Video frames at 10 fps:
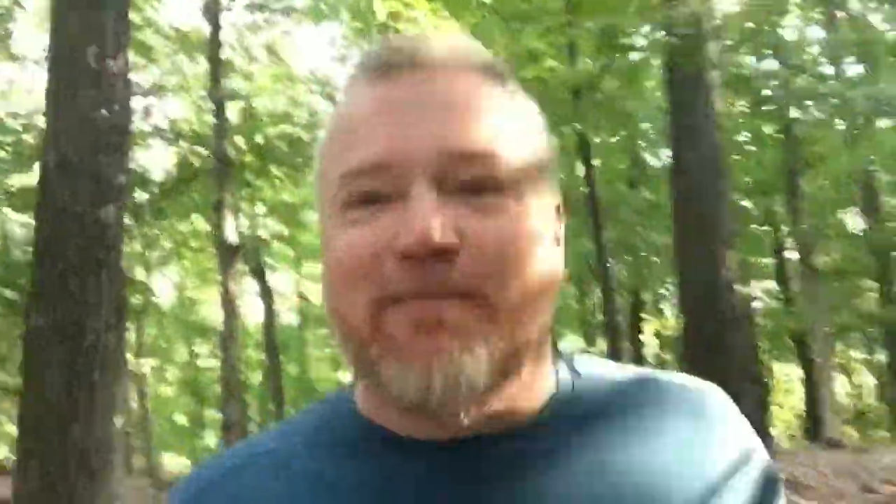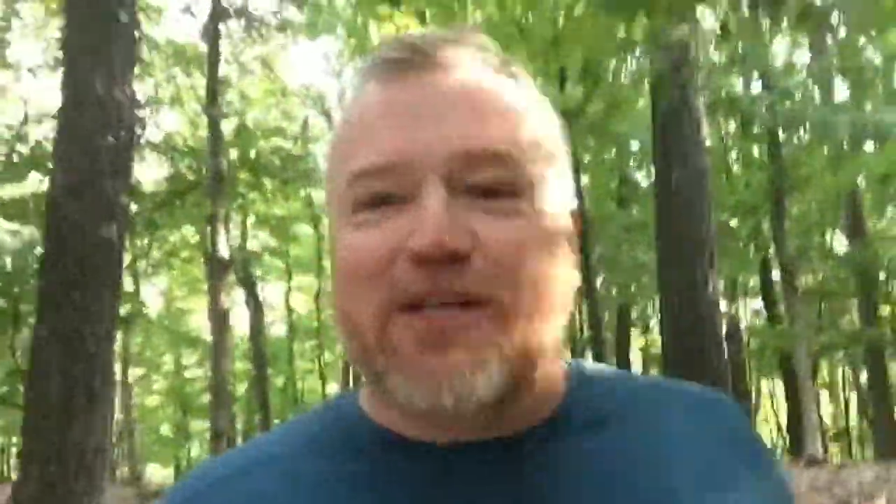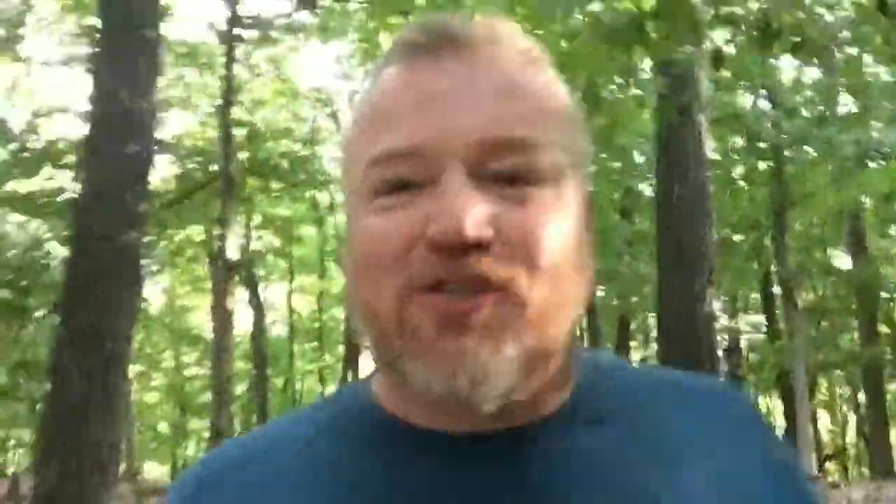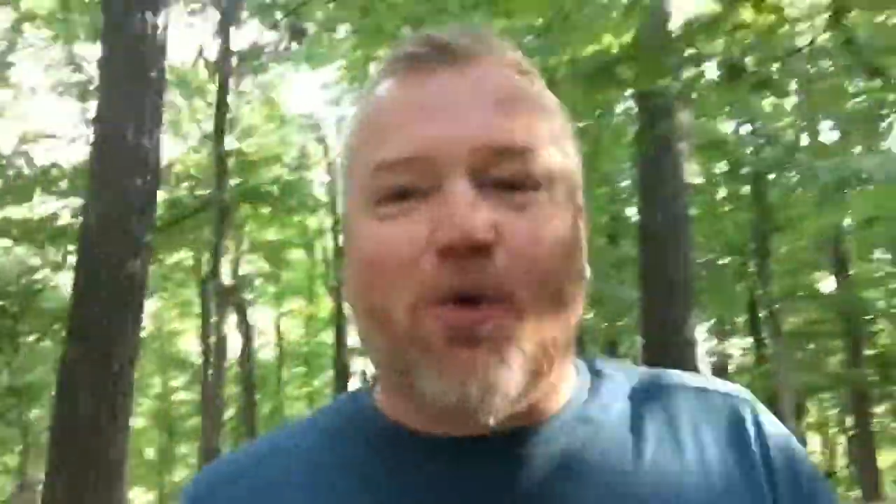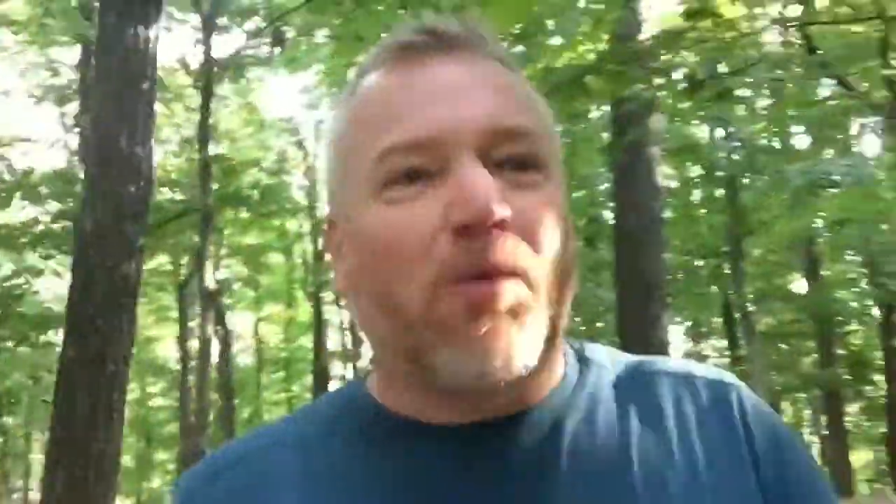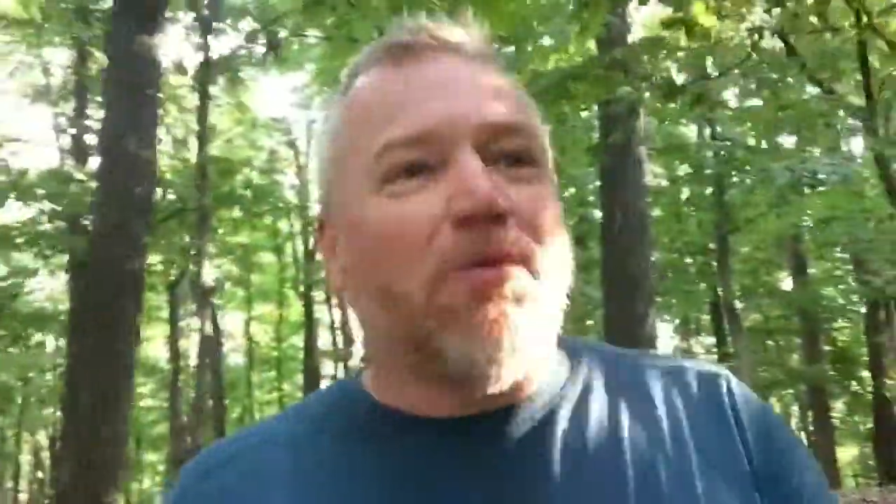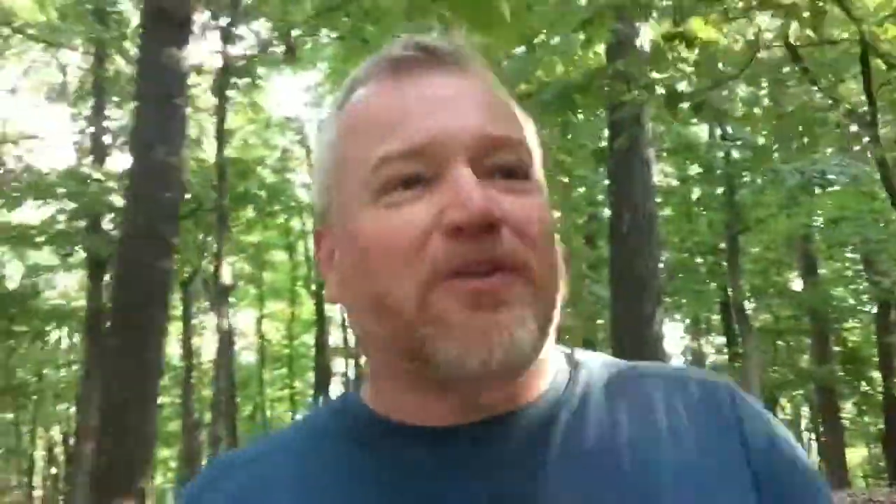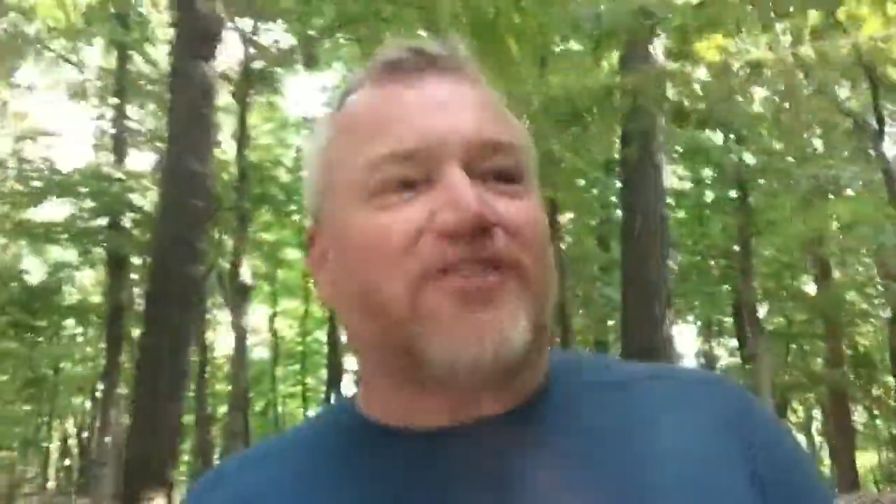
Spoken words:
my soul.